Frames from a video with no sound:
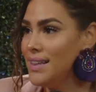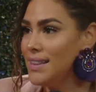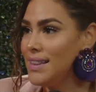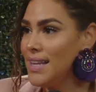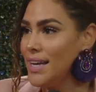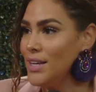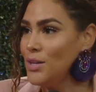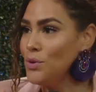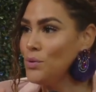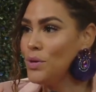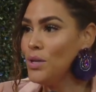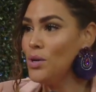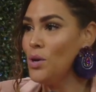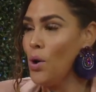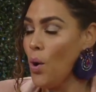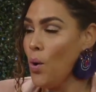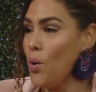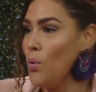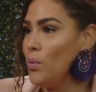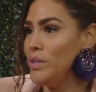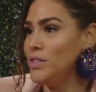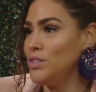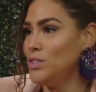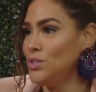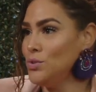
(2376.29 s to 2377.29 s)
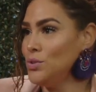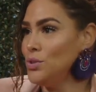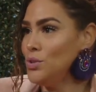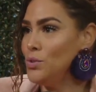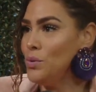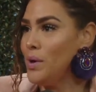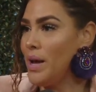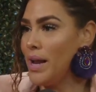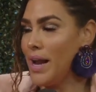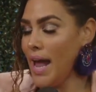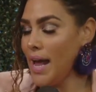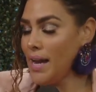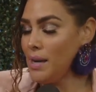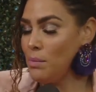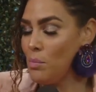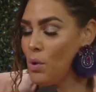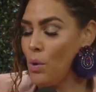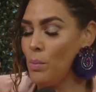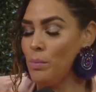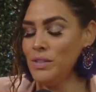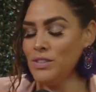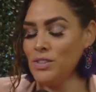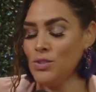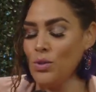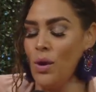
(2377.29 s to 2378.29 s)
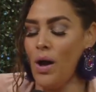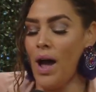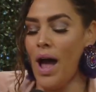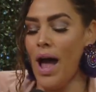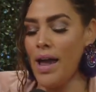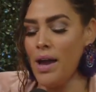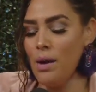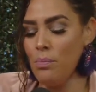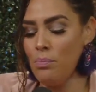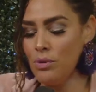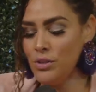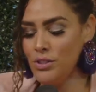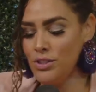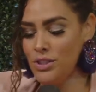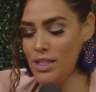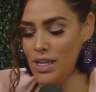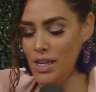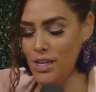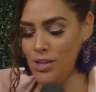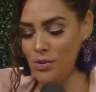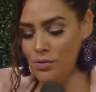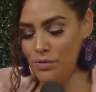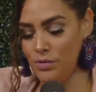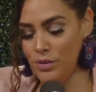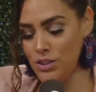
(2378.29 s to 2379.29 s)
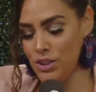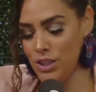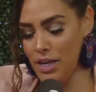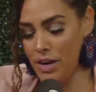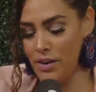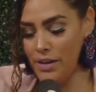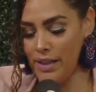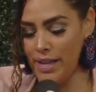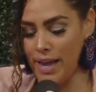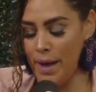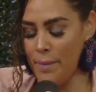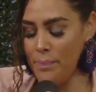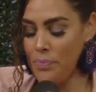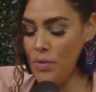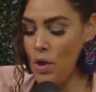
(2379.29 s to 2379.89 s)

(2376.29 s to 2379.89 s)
like you can always do you at any moment so i appreciate you for sharing that